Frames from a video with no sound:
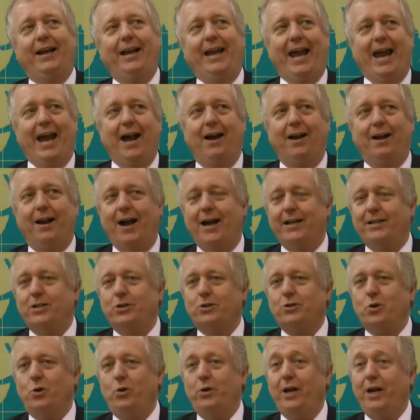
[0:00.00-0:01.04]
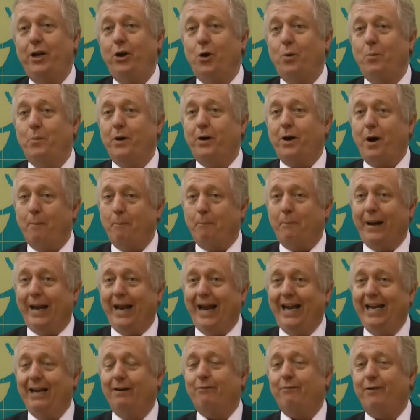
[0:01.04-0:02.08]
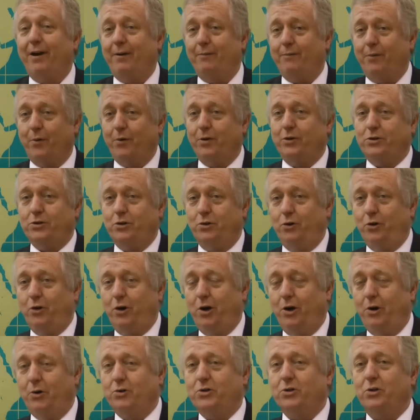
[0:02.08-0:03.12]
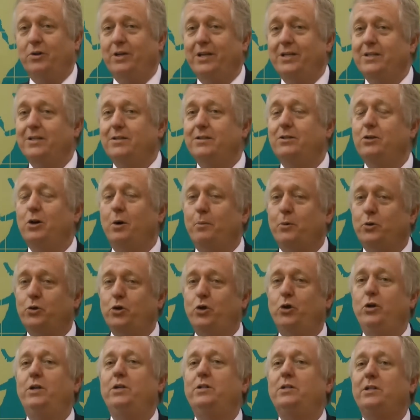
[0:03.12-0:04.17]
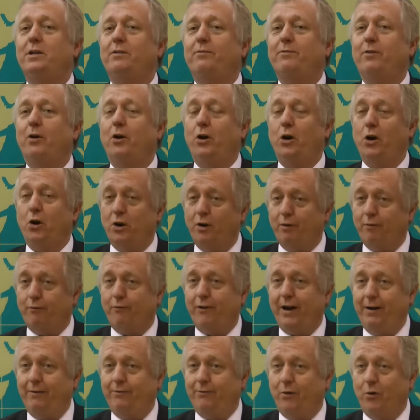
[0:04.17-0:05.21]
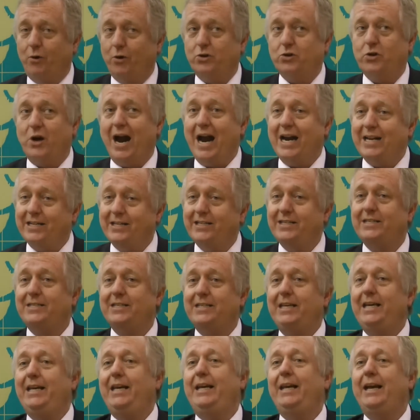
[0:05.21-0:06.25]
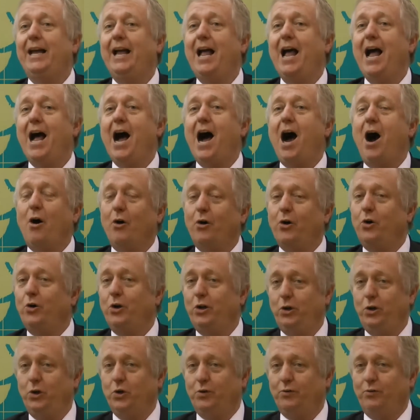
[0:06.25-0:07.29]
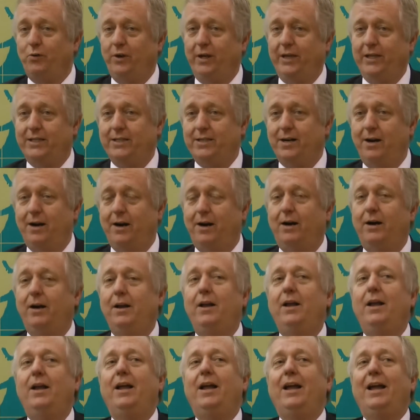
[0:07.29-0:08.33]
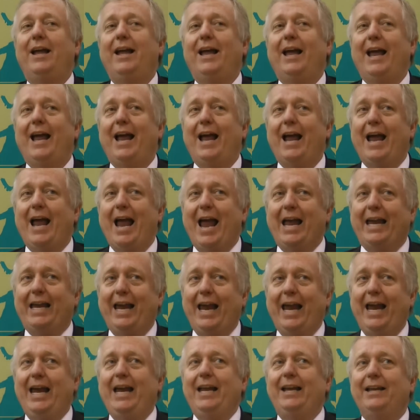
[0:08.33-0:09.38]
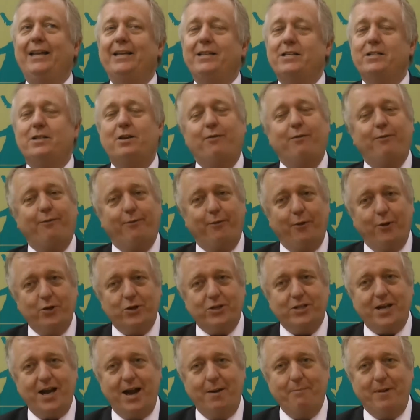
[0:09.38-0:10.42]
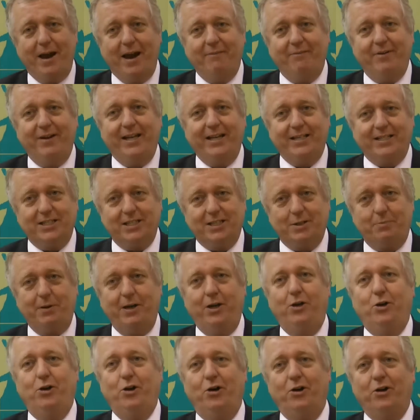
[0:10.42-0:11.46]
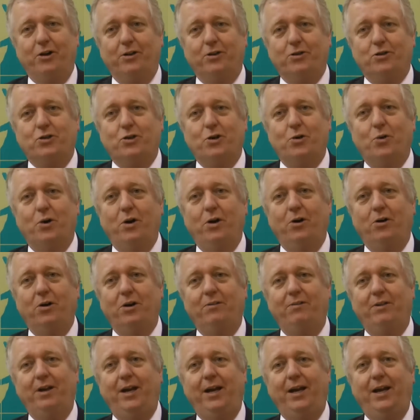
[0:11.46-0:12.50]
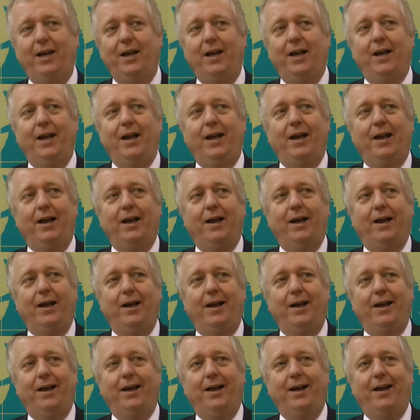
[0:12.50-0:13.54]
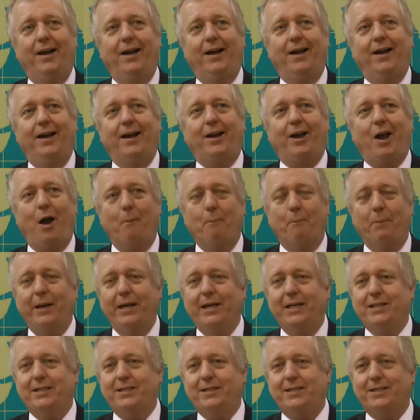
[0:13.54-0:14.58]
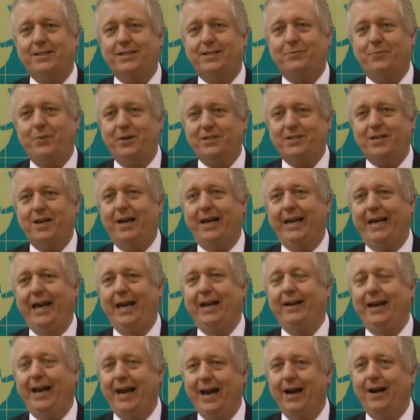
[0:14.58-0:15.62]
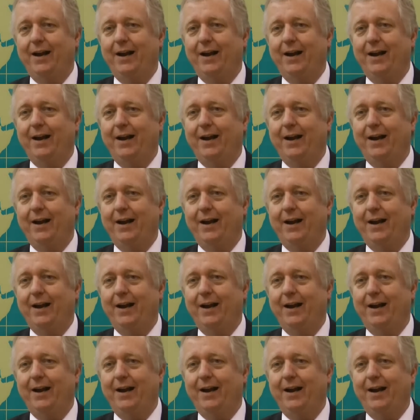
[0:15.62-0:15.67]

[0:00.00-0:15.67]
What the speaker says: airlines and so on, they normally complain the freight forwarders don't go. So this is an opportunity for a lot of freight forwarders to actually see how good and useful these are. Again, this is the first time ever this has been done. So a lot of the companies which are here, the